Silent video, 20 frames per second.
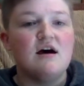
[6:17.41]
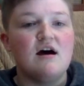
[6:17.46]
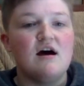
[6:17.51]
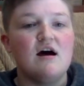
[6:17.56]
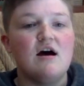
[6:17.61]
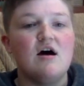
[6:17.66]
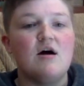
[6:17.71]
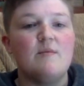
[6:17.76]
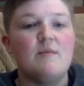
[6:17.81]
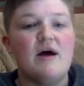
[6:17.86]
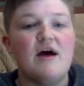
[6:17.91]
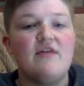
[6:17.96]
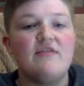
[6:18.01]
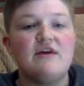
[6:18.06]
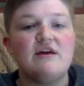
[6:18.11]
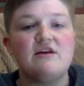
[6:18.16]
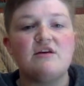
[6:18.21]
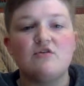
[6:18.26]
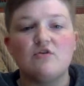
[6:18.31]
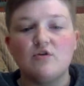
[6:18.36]
and
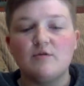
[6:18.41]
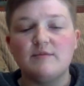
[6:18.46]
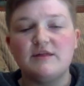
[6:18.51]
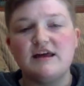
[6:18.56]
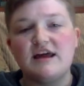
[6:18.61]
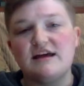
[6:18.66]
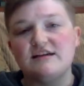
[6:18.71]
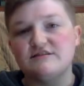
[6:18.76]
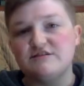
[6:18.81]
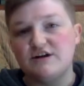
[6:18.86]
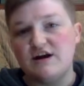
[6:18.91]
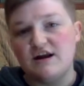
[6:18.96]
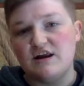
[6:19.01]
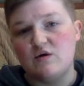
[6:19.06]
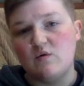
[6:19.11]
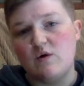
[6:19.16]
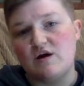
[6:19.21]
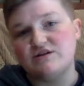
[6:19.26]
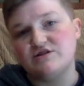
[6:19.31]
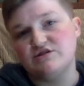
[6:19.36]
they can normally answer any
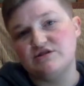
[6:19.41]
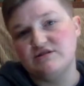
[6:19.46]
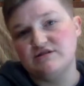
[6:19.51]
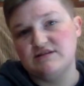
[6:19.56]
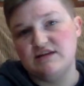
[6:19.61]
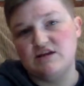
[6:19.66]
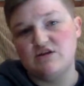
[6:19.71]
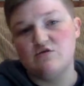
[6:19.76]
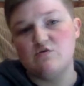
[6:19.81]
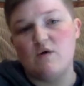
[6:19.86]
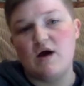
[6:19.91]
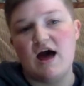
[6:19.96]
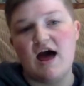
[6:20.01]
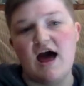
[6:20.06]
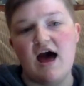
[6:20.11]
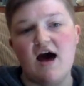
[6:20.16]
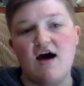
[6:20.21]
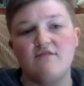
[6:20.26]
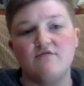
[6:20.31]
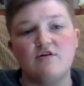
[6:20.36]
questions that you
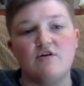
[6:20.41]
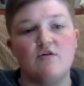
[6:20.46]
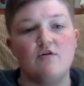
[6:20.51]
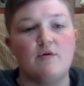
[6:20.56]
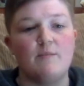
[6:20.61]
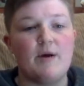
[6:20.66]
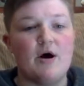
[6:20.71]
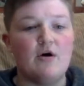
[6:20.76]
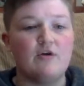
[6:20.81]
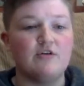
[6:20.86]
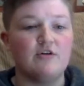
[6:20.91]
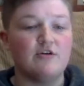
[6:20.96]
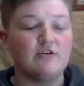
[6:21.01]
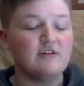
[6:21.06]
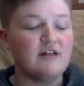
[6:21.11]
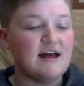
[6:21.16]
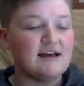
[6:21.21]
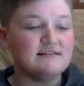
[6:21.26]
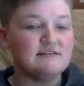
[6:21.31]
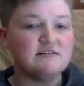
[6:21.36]
have about your
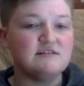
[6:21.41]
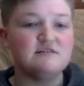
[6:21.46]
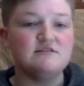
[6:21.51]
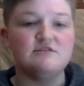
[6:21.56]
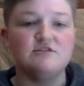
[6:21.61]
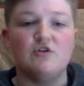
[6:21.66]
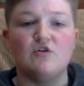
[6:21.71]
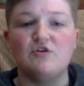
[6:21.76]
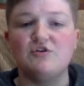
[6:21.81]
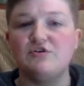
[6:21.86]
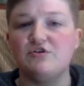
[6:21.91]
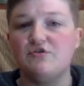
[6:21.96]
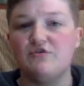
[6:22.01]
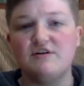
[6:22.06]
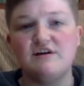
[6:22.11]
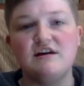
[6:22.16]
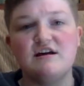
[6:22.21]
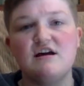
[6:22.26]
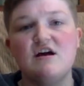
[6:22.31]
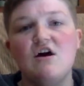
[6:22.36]
classes, your
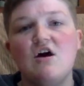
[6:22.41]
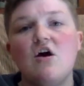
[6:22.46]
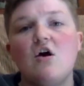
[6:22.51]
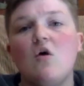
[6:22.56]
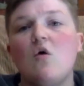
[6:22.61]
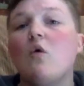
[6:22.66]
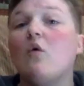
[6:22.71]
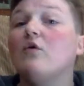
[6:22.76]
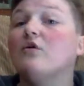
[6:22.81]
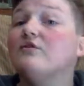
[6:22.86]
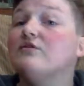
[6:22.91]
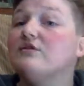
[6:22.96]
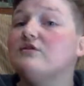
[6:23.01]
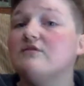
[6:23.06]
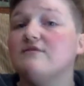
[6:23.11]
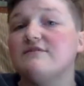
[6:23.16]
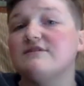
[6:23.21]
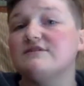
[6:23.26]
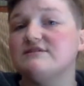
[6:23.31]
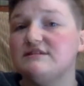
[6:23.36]
degree, or the
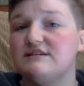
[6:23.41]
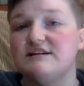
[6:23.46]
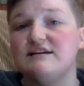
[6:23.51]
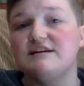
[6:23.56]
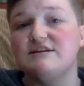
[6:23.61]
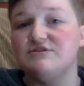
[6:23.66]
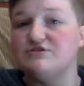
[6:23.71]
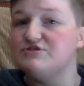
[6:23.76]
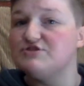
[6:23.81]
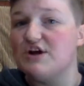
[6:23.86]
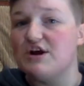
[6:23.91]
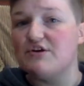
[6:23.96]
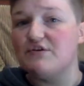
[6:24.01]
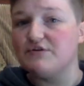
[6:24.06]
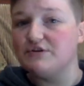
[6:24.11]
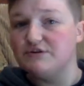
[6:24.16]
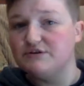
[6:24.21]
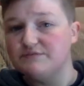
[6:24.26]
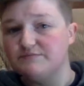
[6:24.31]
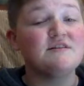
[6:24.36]
university in
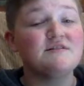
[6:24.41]
general.